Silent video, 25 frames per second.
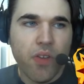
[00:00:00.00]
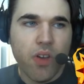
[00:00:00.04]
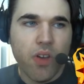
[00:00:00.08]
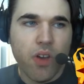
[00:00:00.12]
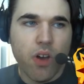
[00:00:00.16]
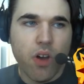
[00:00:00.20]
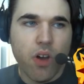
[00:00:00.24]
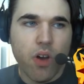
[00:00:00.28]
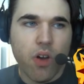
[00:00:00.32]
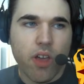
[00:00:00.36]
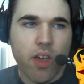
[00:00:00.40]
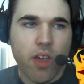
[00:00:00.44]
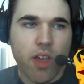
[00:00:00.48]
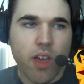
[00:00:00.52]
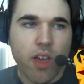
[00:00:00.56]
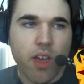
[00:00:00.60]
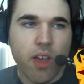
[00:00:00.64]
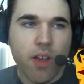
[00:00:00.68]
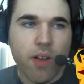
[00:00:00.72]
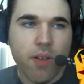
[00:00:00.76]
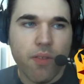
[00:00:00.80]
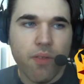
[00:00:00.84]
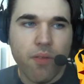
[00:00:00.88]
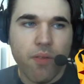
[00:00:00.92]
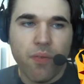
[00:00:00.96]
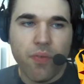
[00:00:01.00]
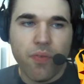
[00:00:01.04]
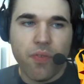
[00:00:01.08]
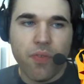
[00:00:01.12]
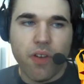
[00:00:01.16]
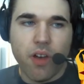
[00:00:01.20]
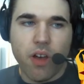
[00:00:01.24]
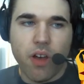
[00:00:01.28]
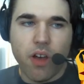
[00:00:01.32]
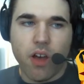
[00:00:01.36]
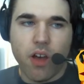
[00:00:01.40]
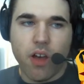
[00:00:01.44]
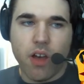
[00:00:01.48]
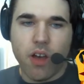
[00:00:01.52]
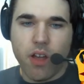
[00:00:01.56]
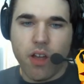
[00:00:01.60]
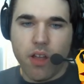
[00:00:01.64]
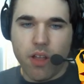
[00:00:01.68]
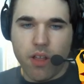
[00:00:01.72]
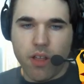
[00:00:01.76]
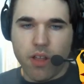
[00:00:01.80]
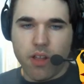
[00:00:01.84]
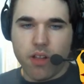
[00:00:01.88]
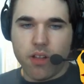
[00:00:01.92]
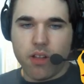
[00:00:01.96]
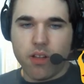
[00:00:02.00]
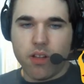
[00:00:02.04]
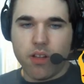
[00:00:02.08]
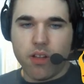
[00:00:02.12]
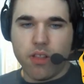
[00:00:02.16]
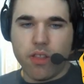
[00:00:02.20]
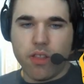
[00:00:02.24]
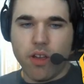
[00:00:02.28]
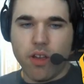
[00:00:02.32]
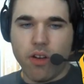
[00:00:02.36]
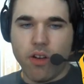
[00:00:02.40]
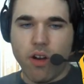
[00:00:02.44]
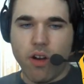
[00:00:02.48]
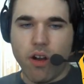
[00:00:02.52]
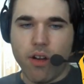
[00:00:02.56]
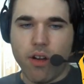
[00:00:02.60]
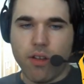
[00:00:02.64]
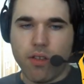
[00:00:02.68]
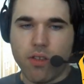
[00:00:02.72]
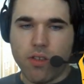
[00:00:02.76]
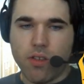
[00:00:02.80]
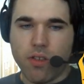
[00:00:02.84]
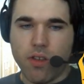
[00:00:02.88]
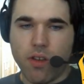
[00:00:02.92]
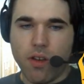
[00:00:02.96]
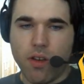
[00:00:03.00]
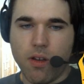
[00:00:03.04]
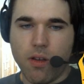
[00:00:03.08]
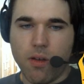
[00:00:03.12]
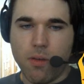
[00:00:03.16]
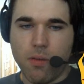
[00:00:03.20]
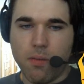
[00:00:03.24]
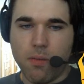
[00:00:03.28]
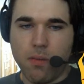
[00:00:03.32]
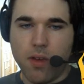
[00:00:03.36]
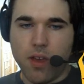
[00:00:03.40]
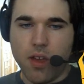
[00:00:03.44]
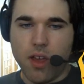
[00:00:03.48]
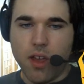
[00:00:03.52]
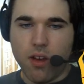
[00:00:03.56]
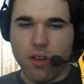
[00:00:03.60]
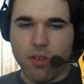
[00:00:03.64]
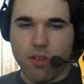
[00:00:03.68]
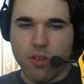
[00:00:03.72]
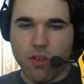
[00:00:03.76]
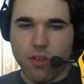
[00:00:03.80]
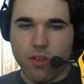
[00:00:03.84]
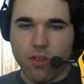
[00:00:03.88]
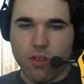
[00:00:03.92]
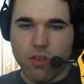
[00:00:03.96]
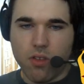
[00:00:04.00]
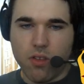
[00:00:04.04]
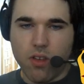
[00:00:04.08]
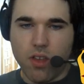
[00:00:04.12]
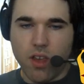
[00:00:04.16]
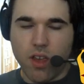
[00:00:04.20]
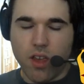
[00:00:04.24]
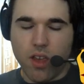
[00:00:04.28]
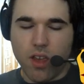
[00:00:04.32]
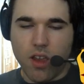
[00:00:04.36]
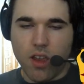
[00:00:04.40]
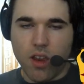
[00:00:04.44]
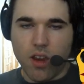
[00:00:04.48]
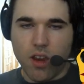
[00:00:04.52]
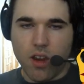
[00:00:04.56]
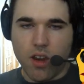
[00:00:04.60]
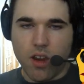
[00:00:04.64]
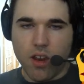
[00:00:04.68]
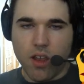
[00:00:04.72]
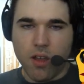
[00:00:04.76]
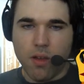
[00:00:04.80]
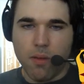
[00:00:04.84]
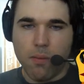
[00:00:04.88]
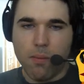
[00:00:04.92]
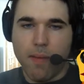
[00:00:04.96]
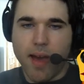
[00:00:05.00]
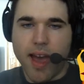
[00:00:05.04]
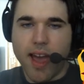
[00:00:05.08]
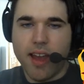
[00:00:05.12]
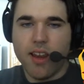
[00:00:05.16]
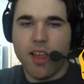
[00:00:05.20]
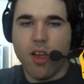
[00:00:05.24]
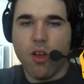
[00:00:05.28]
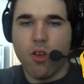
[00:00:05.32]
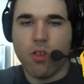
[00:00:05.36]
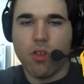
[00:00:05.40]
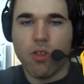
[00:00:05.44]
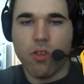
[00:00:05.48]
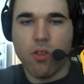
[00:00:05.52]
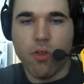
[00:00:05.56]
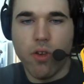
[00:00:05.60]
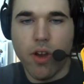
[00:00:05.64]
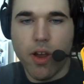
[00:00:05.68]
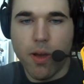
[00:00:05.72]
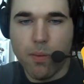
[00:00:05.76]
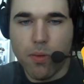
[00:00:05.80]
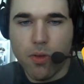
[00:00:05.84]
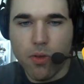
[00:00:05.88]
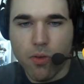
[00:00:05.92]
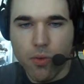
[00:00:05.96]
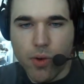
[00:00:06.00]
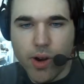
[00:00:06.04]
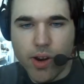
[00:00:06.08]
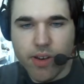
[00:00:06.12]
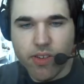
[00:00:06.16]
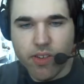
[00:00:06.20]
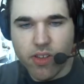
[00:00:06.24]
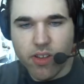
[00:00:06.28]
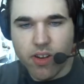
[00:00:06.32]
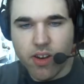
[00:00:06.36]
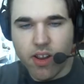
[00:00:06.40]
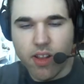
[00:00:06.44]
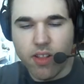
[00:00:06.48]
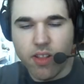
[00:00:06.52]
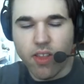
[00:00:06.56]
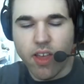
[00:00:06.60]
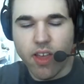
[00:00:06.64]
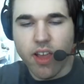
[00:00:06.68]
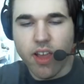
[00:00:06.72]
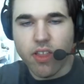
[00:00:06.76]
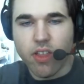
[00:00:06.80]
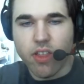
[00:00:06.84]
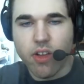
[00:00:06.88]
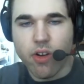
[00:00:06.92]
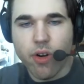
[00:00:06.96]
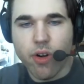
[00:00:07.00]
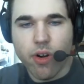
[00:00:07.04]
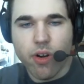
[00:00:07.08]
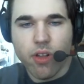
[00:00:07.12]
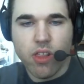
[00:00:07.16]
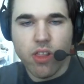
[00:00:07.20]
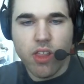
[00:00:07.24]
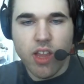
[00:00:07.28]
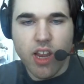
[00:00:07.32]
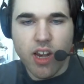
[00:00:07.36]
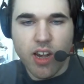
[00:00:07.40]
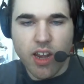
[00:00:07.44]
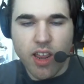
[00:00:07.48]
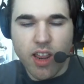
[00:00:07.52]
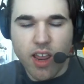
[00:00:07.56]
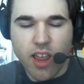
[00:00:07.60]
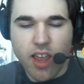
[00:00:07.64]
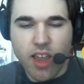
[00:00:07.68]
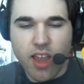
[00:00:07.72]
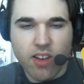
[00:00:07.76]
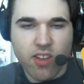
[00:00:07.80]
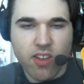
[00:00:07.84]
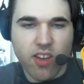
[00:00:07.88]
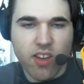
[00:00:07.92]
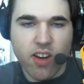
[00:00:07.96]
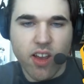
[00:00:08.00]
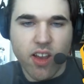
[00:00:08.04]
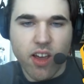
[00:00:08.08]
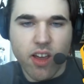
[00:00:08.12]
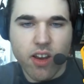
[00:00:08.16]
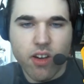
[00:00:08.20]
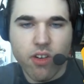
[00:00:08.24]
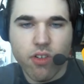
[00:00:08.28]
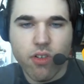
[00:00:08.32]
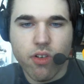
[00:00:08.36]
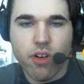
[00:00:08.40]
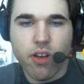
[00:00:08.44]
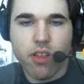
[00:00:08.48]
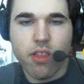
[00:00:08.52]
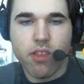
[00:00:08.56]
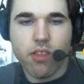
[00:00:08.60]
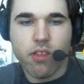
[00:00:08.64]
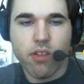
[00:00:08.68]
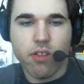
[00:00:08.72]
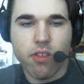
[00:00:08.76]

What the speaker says: Okay, uh, there are some interesting manuscripts written in like the early 1800s.